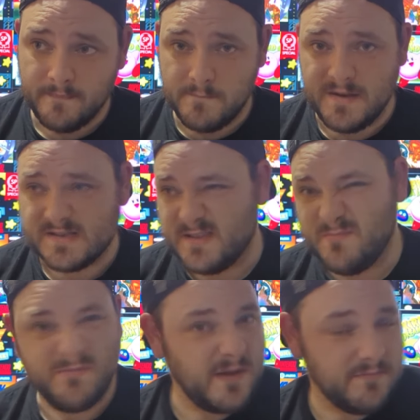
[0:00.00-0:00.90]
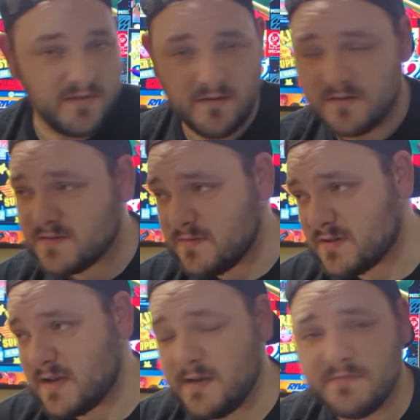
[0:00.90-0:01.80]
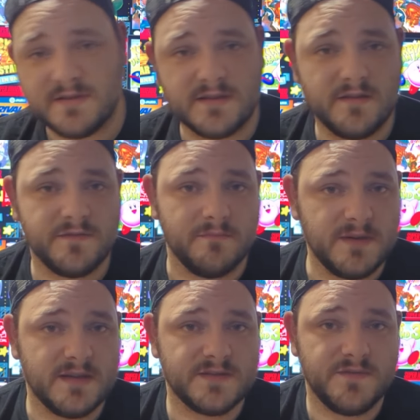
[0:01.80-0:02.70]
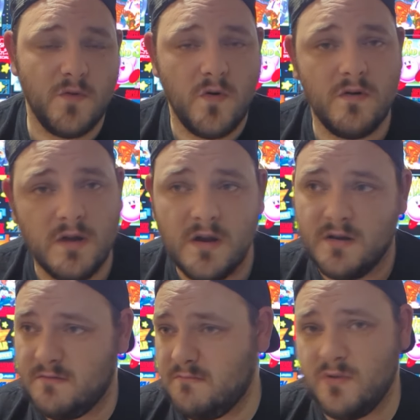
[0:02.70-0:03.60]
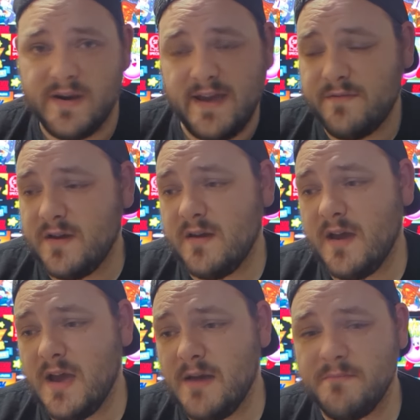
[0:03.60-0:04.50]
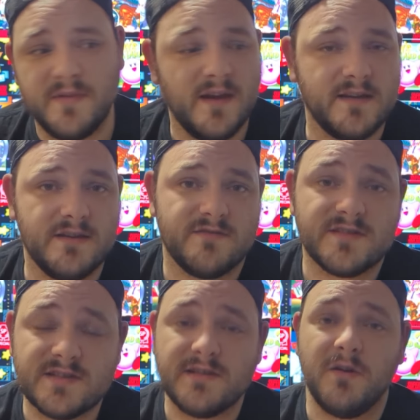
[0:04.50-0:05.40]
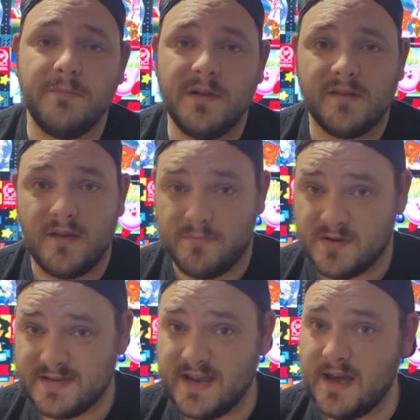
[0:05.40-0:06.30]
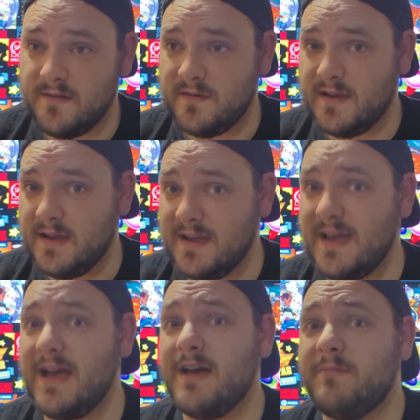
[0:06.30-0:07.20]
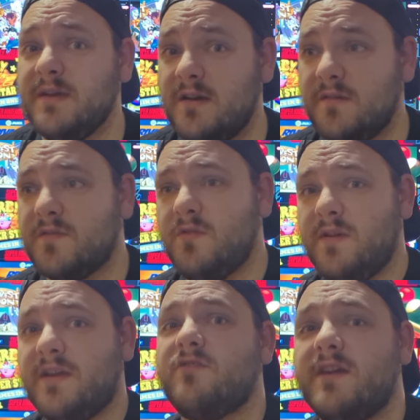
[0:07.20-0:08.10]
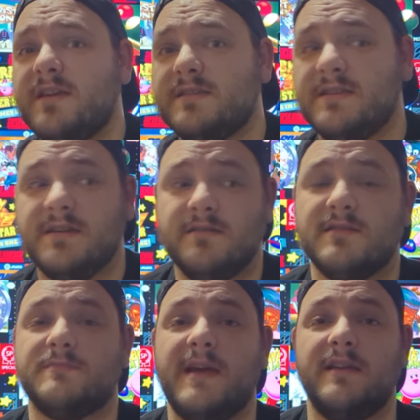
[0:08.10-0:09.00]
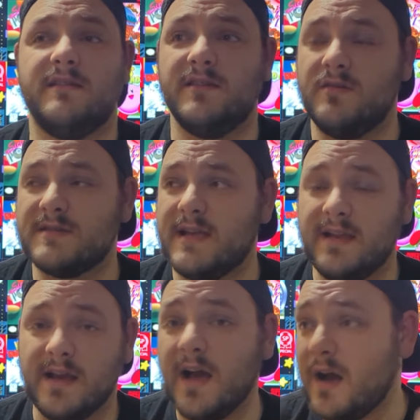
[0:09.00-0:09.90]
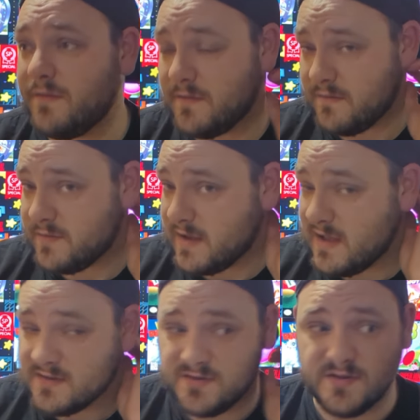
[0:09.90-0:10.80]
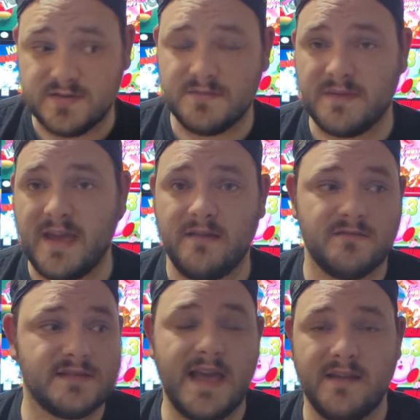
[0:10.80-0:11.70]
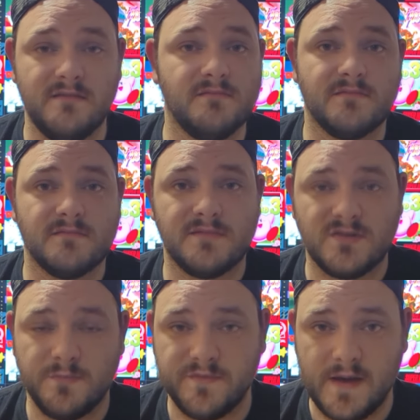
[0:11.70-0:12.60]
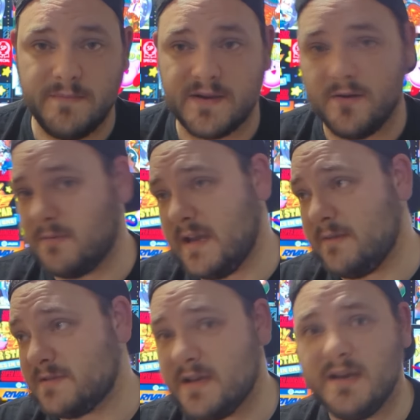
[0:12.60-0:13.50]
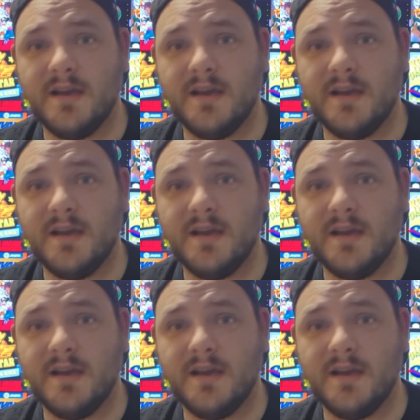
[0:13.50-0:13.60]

mixed in with maybe the odd Switch game and stuff, and PS4, whatever. But the idea is to slowly build it up, because I have a habit of going crazy and spend, you know, selling half of everything else just to get 10 Super Famicom games.